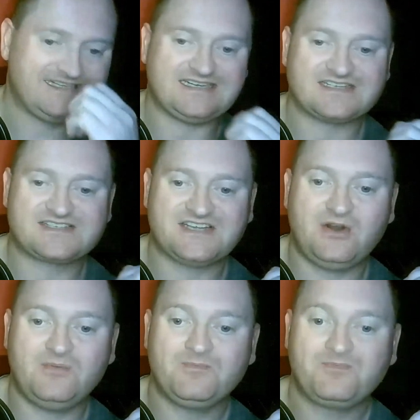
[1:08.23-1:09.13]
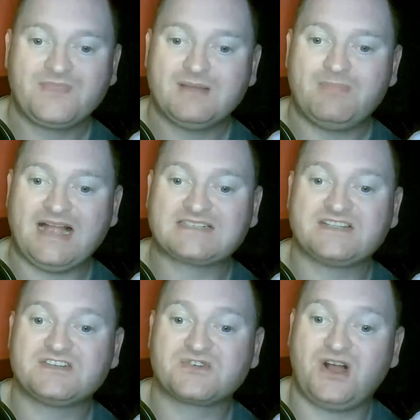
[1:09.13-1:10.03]
So back to
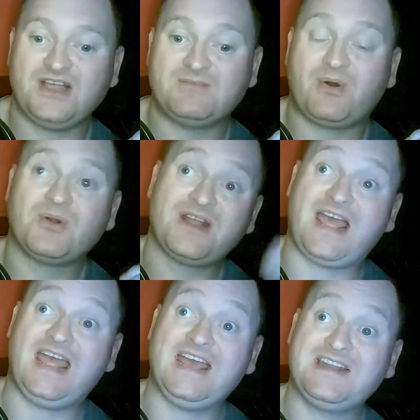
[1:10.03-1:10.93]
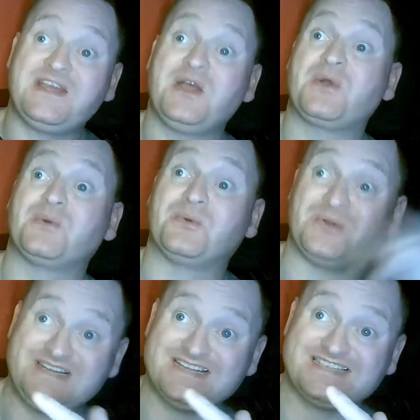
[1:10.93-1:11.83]
the drawing board and
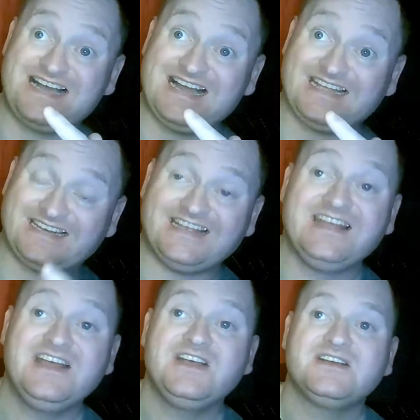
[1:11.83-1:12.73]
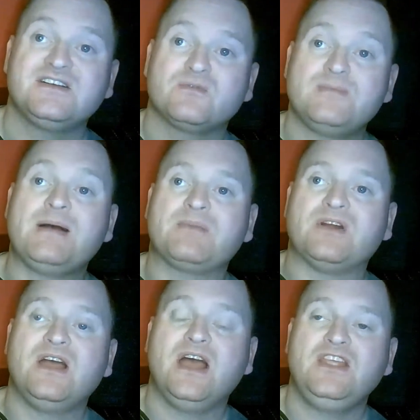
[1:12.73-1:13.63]
redesign.
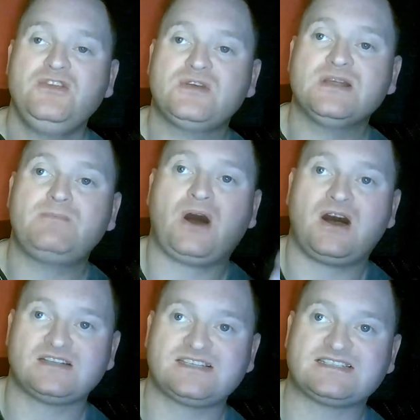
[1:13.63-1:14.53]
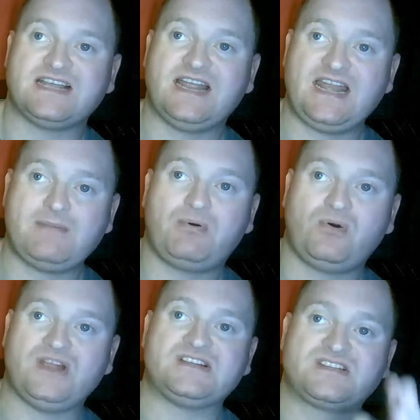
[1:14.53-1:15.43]
Remember, you can pause this at any
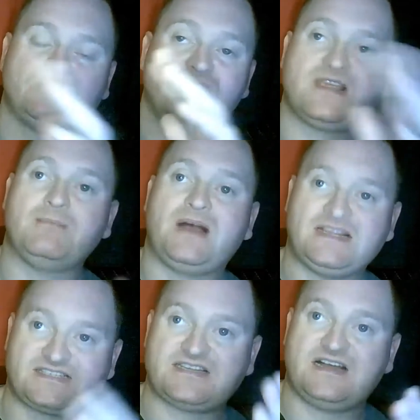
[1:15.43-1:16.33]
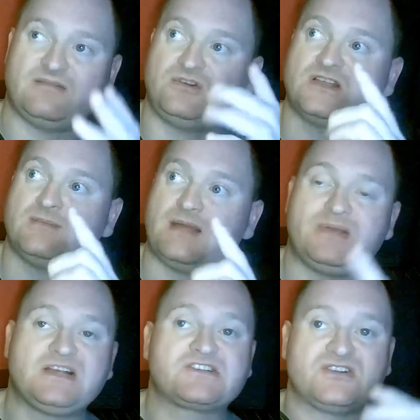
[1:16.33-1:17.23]
point to look at my
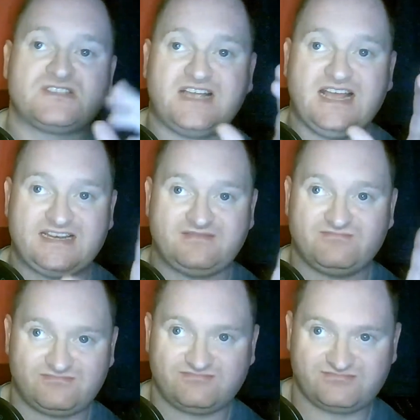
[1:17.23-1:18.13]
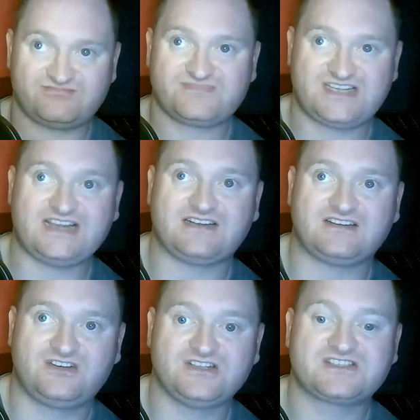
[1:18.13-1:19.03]
pictures and take a
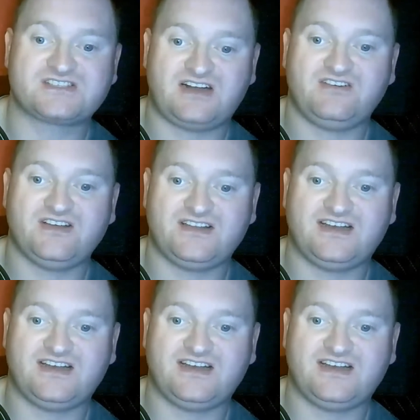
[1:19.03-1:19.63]
good solid